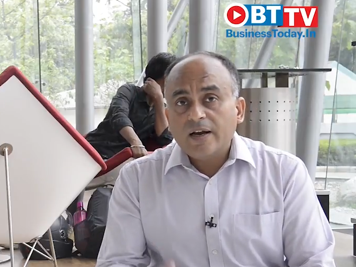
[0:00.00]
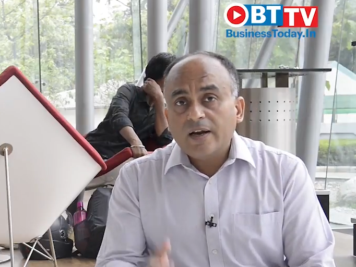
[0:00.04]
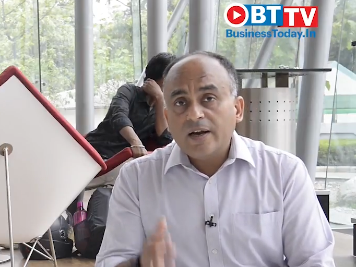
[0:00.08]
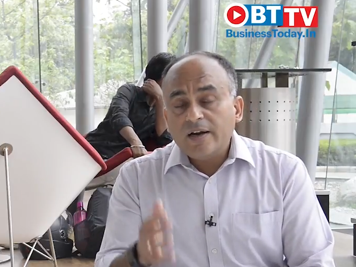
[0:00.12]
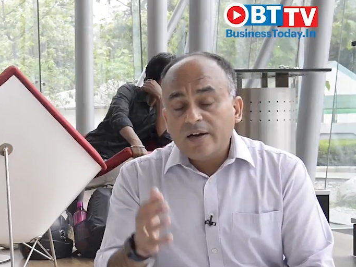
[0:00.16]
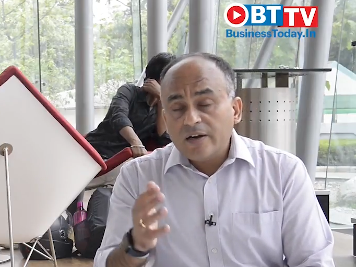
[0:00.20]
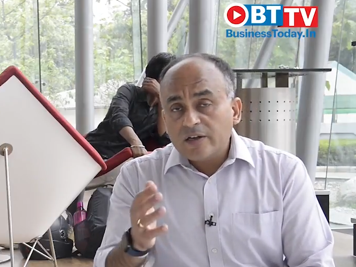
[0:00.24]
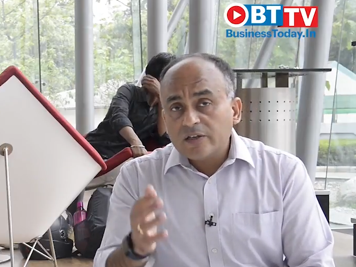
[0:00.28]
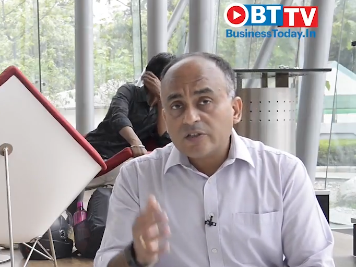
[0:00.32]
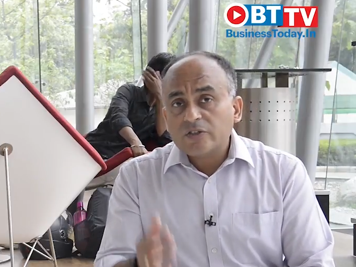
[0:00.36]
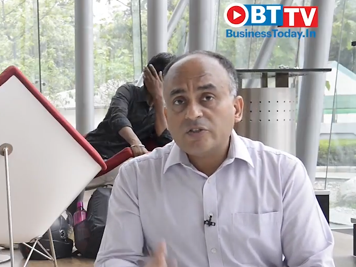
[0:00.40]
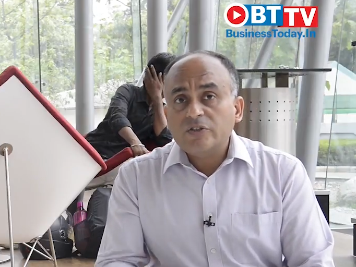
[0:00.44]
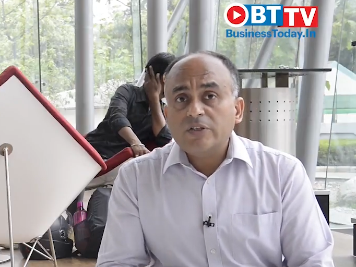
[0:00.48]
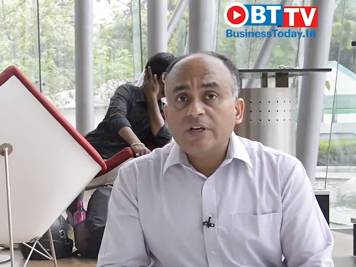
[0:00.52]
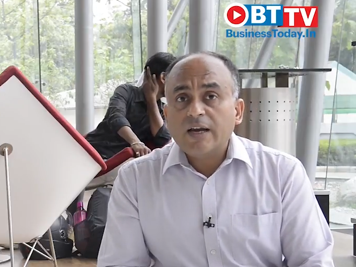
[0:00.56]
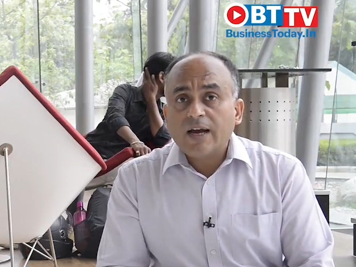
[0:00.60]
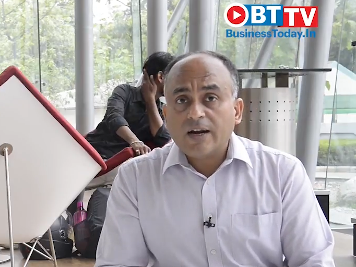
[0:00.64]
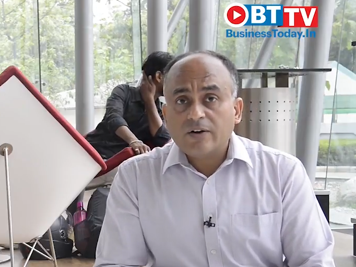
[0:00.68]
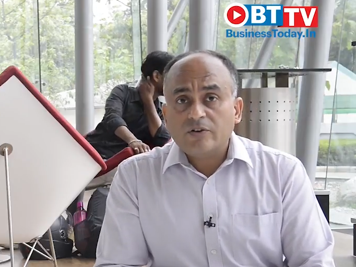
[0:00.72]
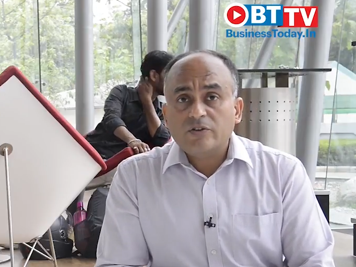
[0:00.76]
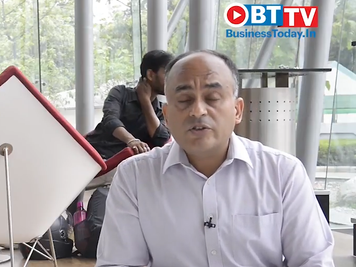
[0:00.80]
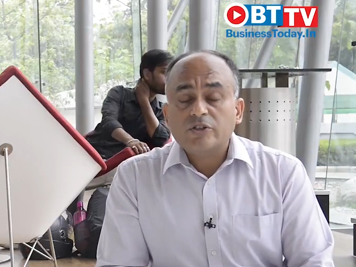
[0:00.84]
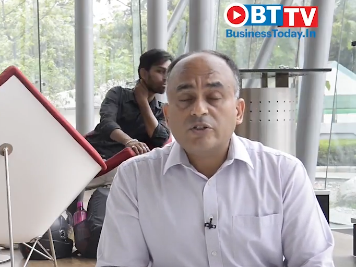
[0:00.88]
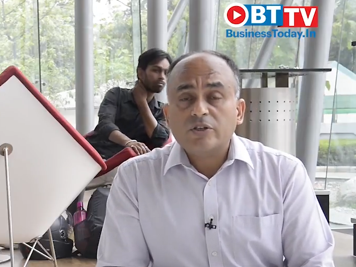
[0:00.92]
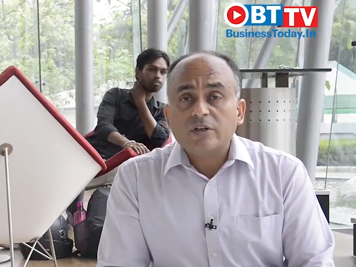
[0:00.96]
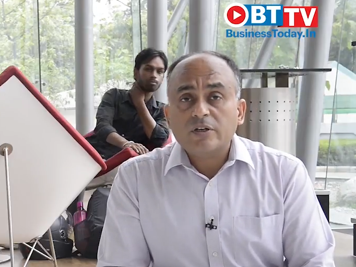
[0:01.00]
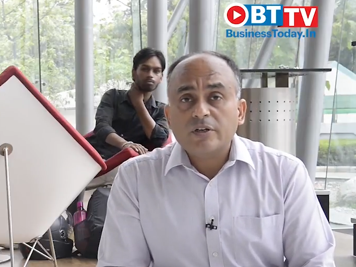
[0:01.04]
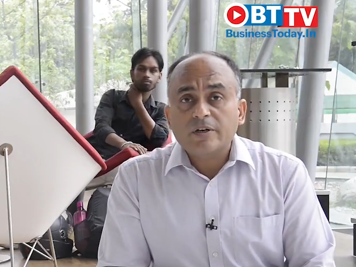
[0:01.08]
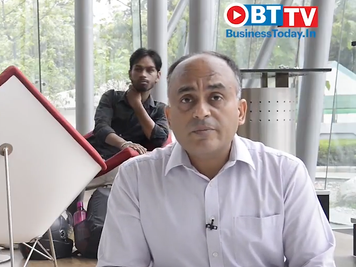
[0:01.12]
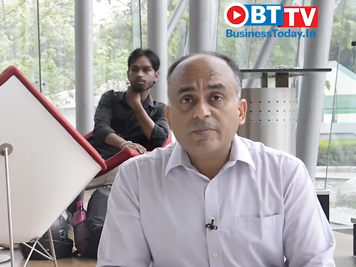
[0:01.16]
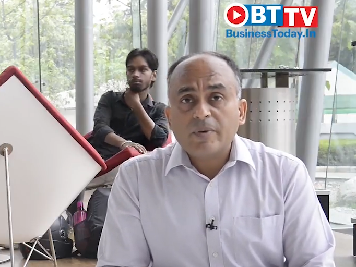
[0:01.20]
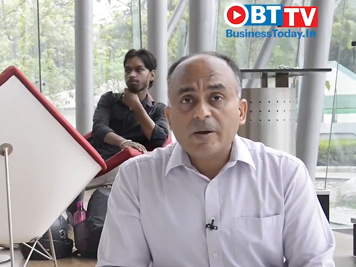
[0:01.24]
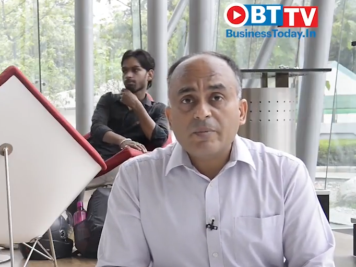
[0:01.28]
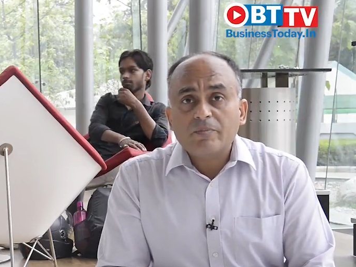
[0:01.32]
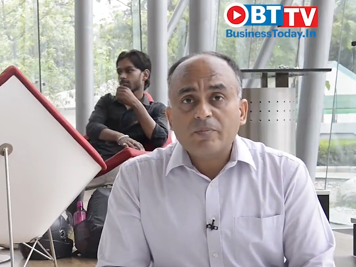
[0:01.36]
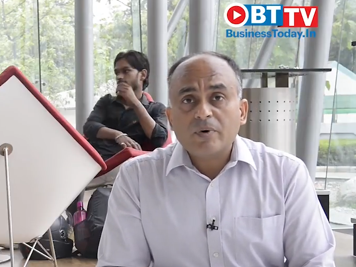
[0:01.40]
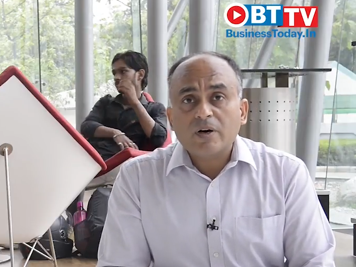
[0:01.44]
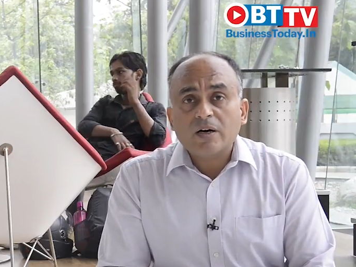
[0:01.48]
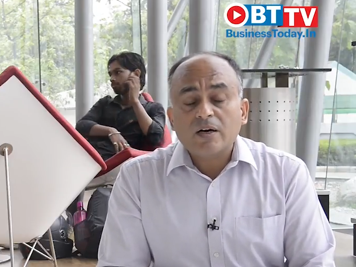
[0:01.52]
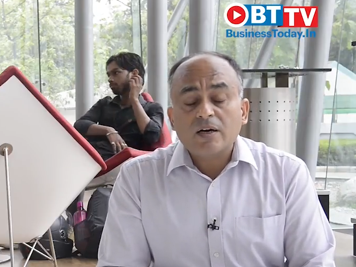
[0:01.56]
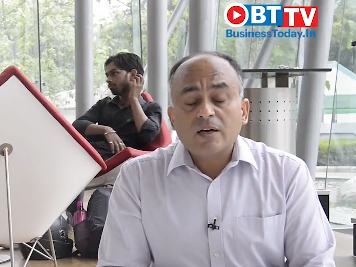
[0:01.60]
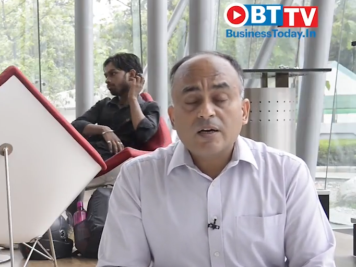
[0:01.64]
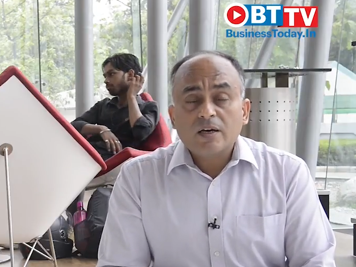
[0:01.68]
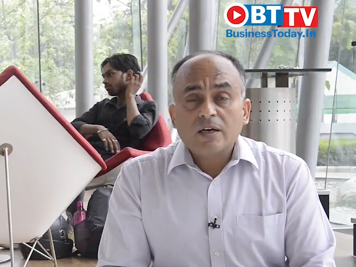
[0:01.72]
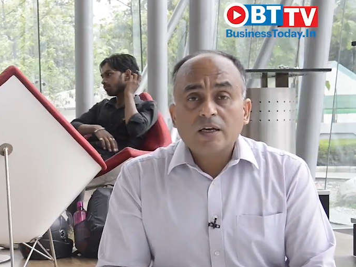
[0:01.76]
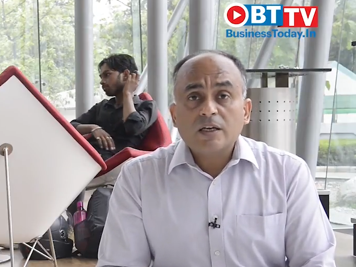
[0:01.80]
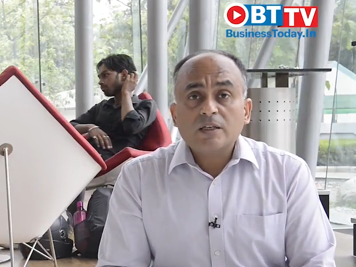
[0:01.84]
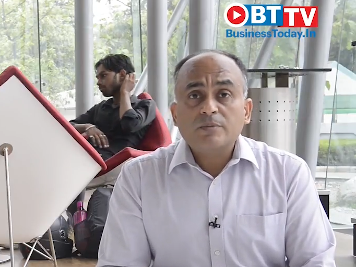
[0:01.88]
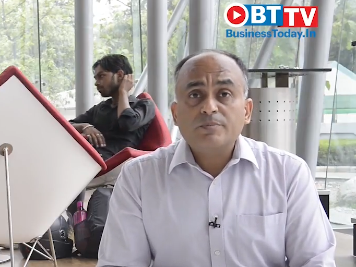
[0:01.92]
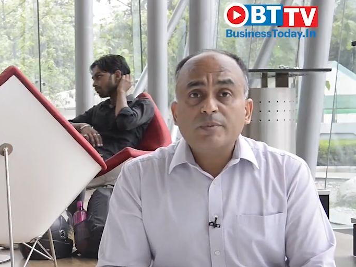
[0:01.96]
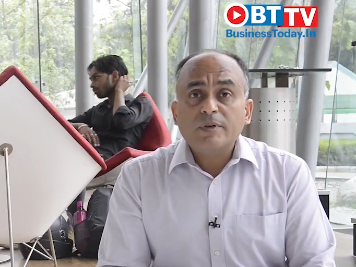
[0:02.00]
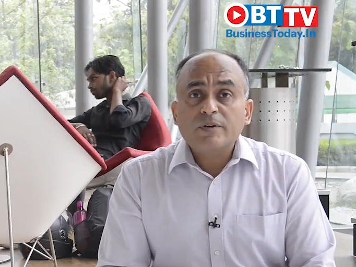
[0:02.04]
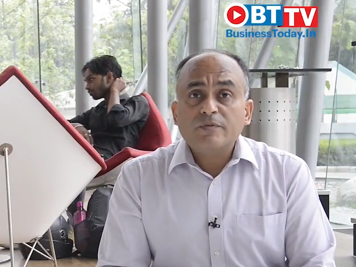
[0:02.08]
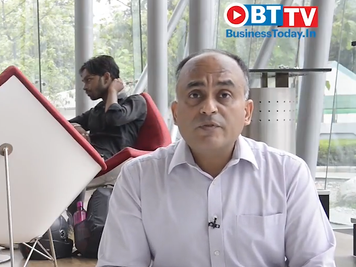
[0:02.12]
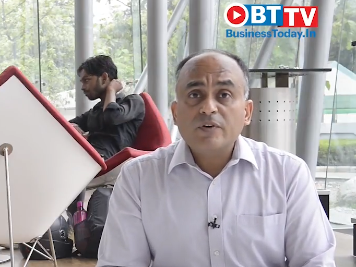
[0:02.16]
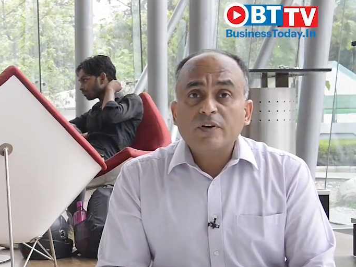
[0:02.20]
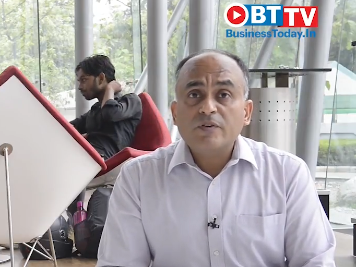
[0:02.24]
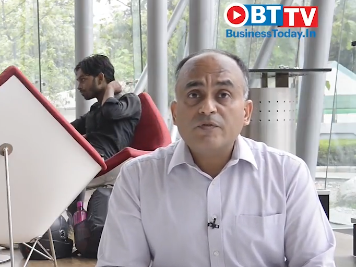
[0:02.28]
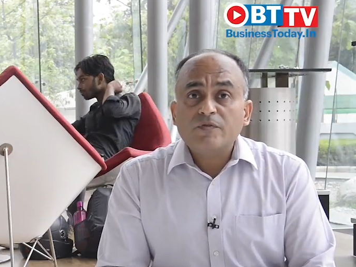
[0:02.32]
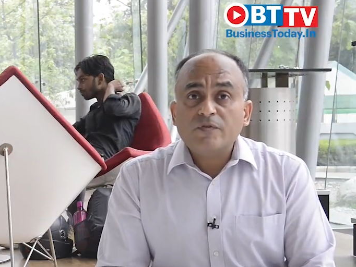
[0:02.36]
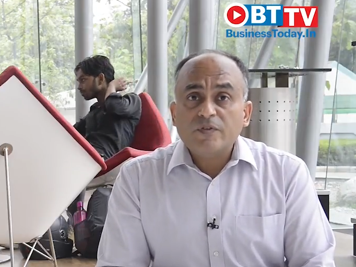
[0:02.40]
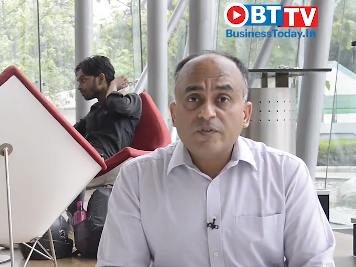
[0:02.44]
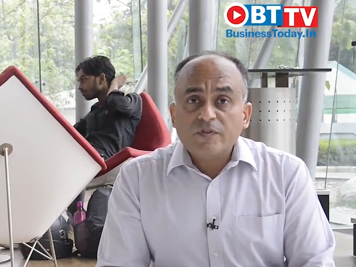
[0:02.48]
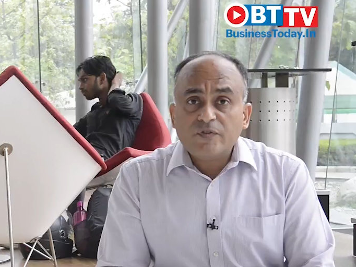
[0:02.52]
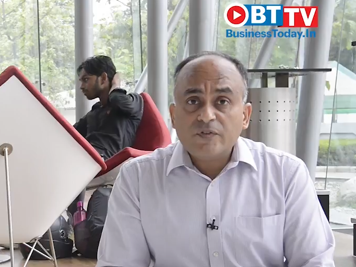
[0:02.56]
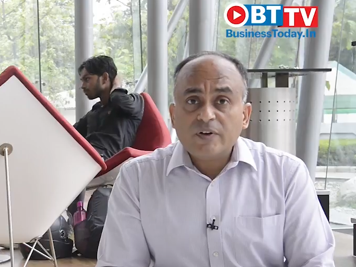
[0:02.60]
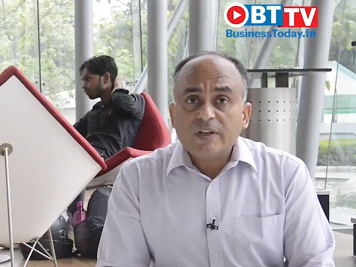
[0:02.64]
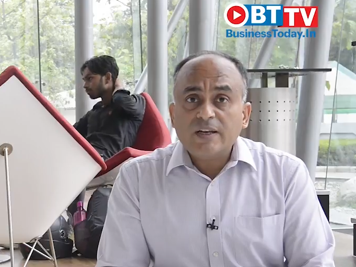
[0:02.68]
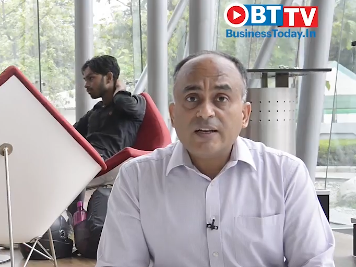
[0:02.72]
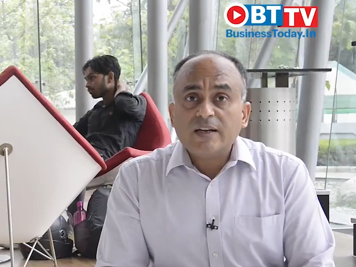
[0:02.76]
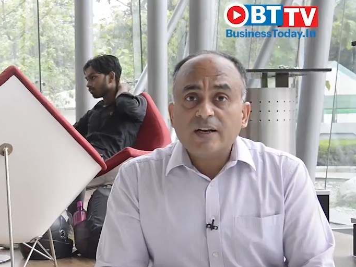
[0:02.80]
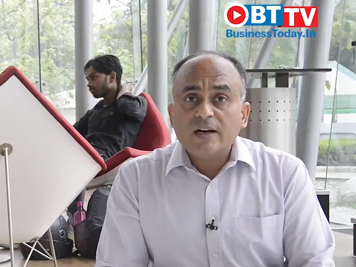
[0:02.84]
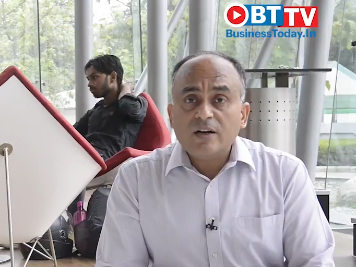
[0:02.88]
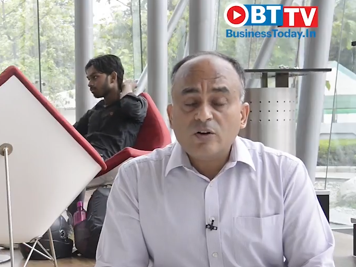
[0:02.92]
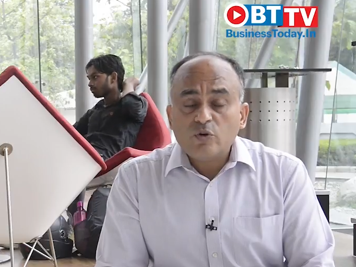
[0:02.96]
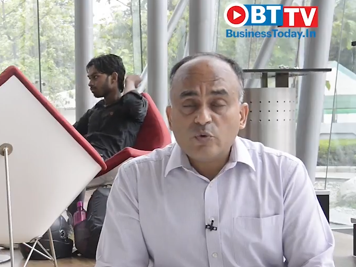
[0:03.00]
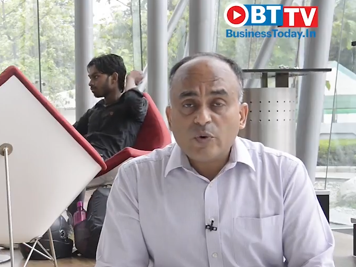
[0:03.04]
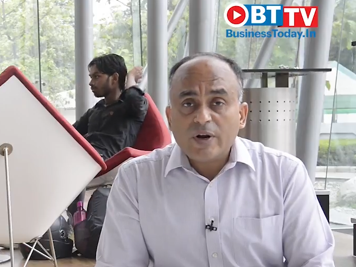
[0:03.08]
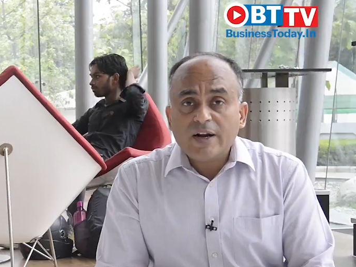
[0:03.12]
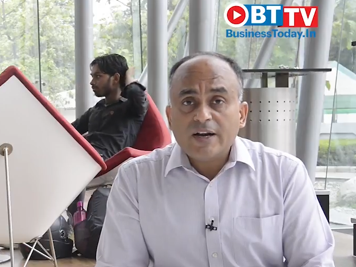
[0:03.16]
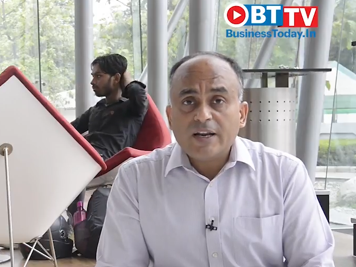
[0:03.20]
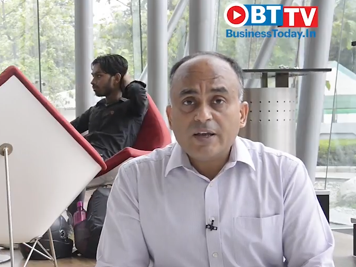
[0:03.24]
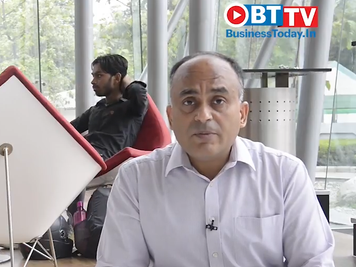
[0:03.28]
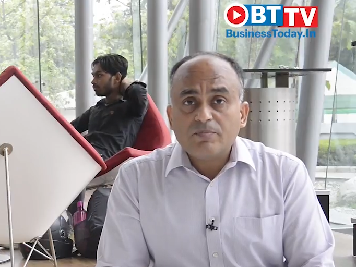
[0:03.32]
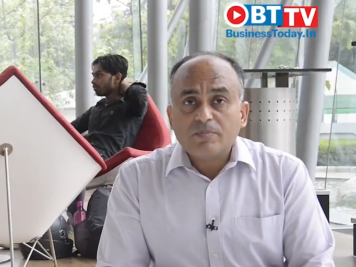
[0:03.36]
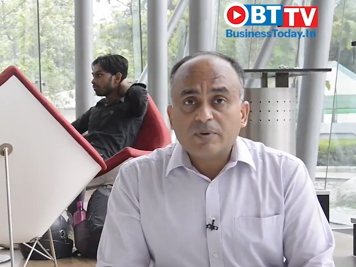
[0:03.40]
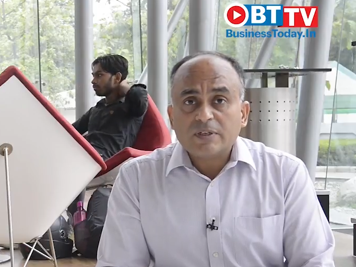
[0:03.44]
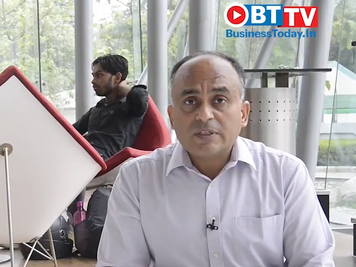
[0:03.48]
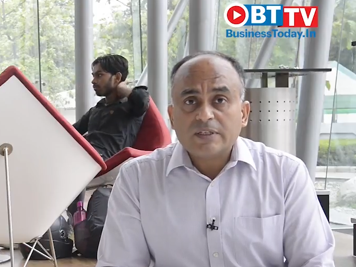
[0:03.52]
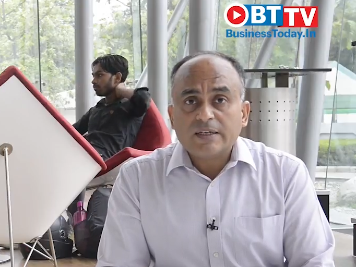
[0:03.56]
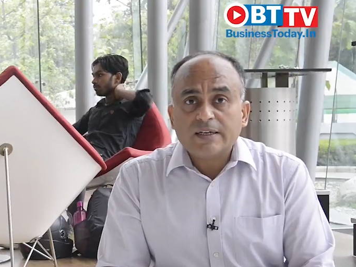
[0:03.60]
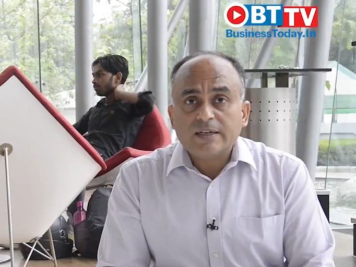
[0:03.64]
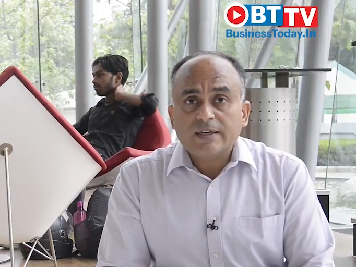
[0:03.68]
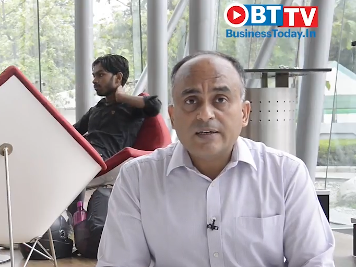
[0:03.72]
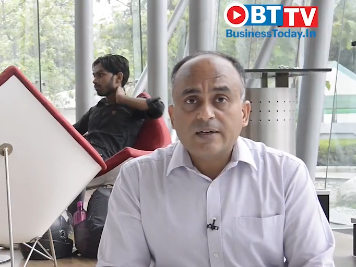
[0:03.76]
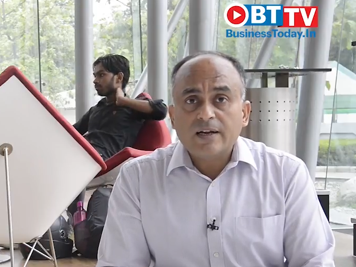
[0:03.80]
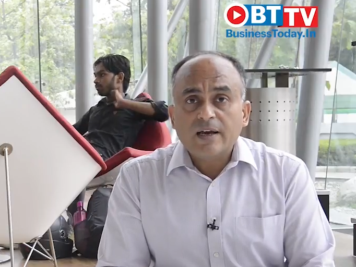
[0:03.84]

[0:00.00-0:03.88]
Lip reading: Industry attrition, remember, is between 15 and 20%.